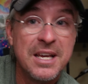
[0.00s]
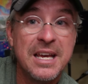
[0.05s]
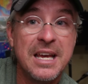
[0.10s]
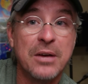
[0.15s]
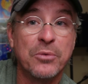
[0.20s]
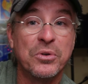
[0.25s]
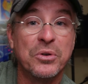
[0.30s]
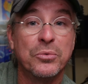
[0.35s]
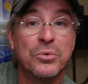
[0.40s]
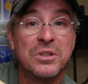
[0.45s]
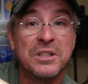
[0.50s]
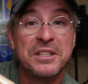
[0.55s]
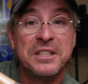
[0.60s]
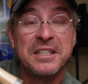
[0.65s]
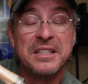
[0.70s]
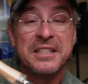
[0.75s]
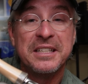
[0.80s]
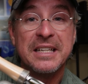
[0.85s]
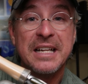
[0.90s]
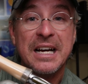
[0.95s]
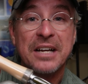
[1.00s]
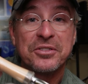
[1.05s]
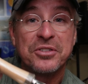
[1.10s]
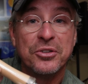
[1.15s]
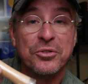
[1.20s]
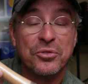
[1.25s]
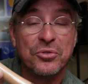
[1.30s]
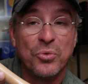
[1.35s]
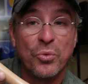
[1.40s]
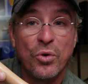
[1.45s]
and we really need to get out
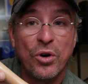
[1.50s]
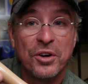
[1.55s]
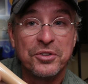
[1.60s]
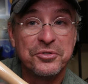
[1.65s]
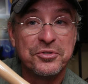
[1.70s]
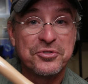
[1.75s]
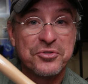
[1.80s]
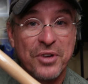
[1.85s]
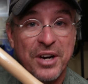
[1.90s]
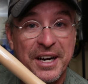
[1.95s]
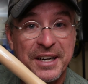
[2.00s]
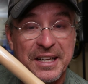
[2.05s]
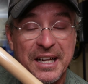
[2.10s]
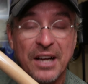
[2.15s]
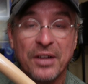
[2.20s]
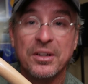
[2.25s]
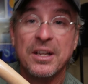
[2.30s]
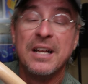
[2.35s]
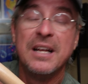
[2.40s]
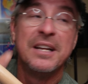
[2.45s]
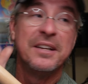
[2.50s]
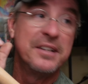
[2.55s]
there on the water and try it out.